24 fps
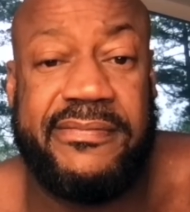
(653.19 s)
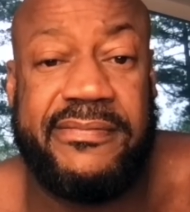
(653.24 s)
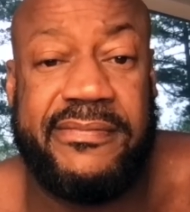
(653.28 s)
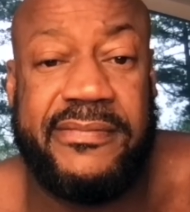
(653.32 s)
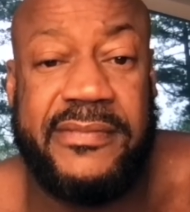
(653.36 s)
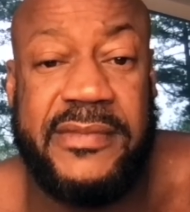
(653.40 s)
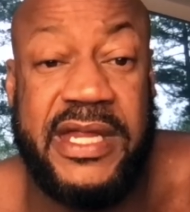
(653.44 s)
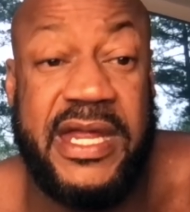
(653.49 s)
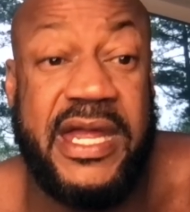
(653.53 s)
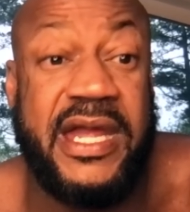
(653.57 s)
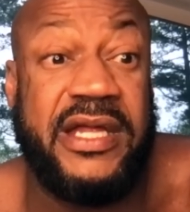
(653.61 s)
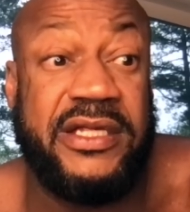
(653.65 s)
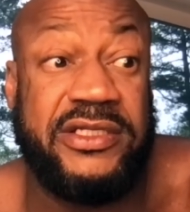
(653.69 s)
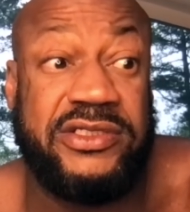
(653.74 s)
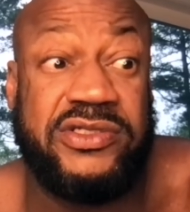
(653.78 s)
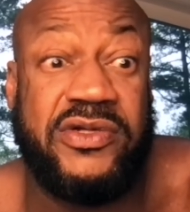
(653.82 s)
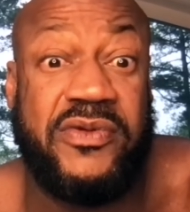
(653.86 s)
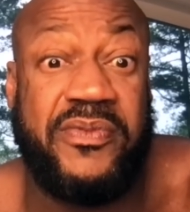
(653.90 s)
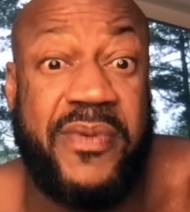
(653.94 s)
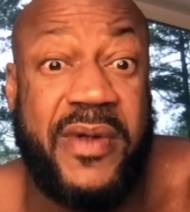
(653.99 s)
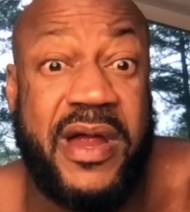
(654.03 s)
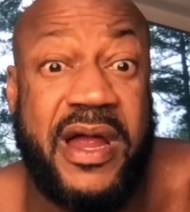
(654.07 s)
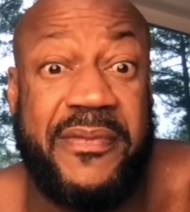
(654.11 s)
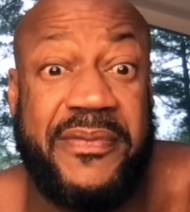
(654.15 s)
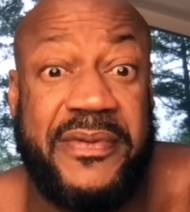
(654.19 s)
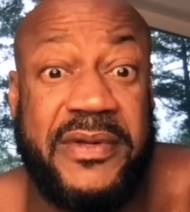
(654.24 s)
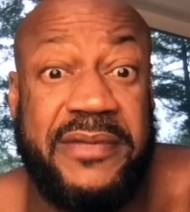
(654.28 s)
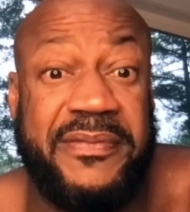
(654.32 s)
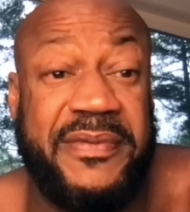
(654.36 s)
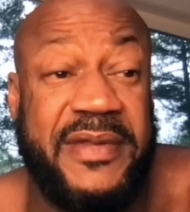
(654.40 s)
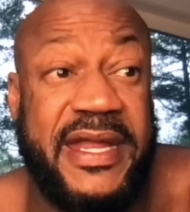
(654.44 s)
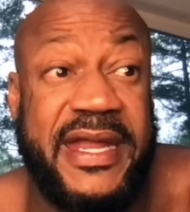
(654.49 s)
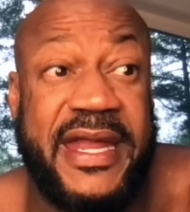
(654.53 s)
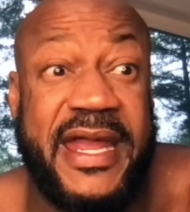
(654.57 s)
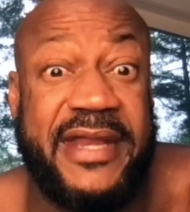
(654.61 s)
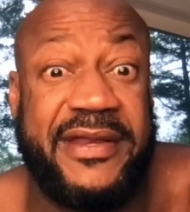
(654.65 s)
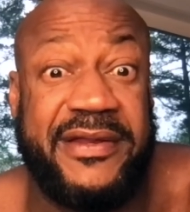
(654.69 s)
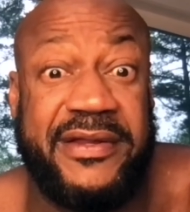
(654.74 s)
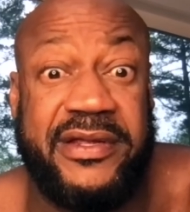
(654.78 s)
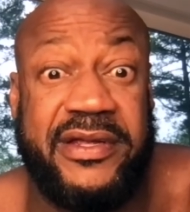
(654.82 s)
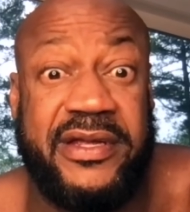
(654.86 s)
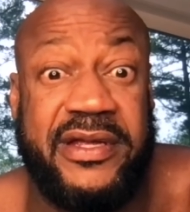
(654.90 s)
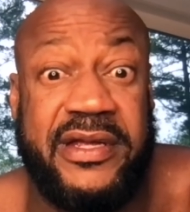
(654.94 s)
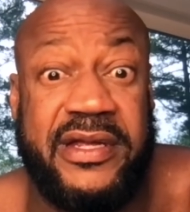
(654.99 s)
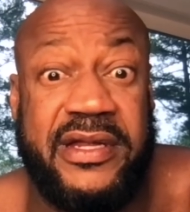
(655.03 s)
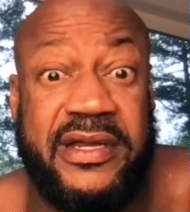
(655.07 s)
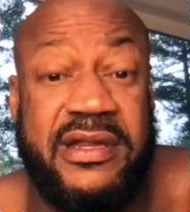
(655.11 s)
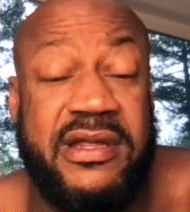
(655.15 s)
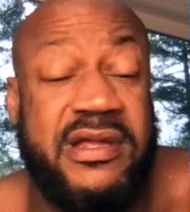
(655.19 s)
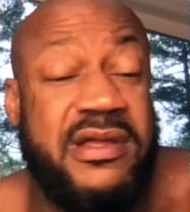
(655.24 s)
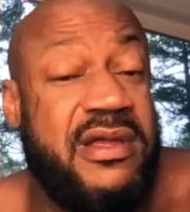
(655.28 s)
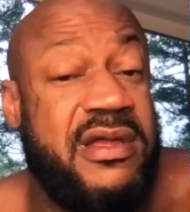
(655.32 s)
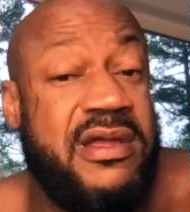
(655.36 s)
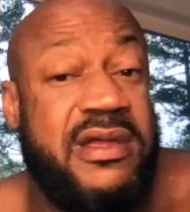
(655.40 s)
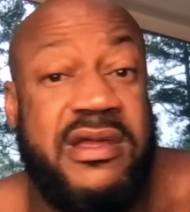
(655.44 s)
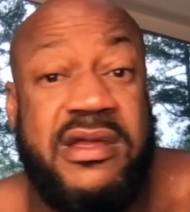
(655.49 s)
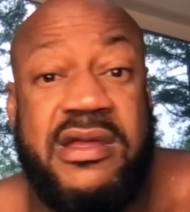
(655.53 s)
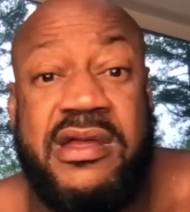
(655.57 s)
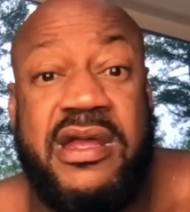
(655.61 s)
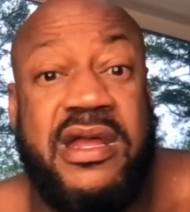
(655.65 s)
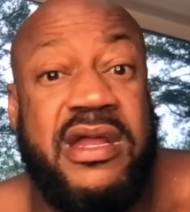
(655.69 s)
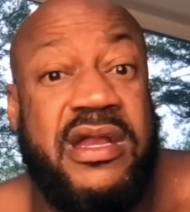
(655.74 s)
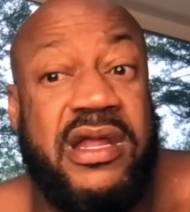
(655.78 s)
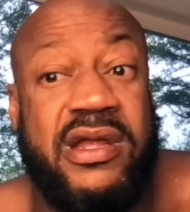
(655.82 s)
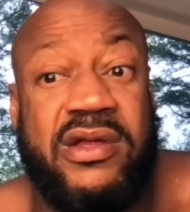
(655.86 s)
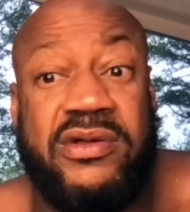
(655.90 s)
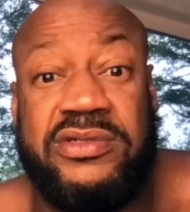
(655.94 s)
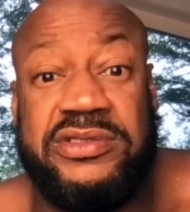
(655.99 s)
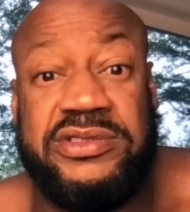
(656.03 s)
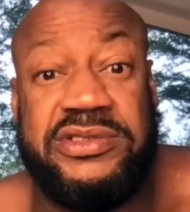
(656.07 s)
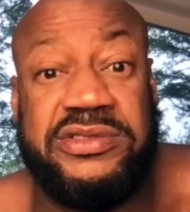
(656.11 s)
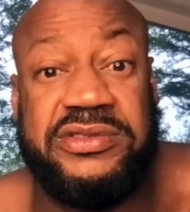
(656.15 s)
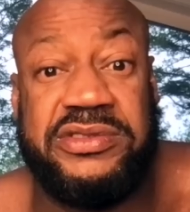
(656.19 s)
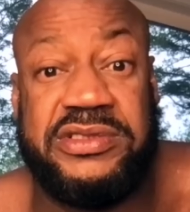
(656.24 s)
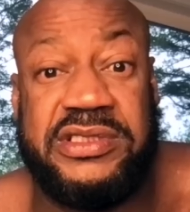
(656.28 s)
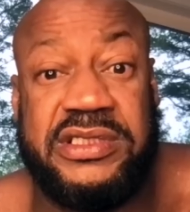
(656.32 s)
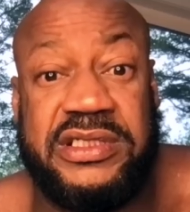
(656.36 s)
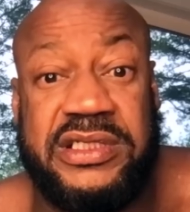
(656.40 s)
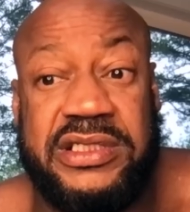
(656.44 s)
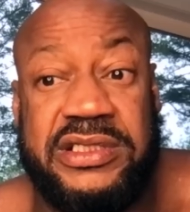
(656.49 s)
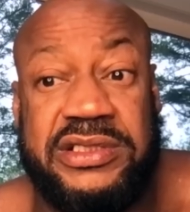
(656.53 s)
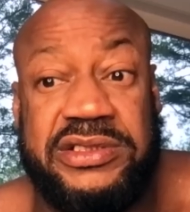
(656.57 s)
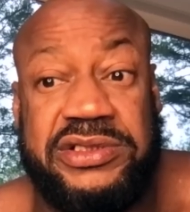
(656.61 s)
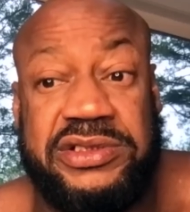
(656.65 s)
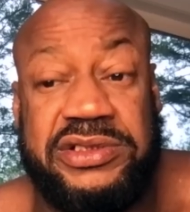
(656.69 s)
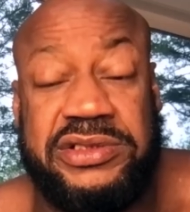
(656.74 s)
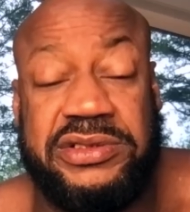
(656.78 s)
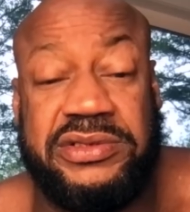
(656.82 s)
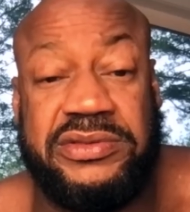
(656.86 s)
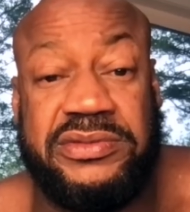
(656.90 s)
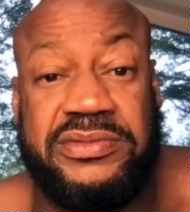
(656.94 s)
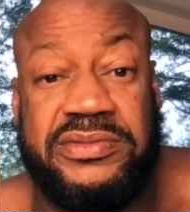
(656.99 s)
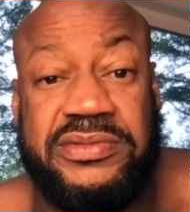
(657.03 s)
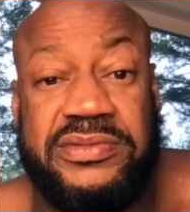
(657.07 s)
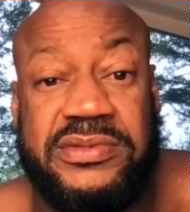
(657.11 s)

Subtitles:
Yeah, it's your property, but they got the gun and they're gonna use it against you.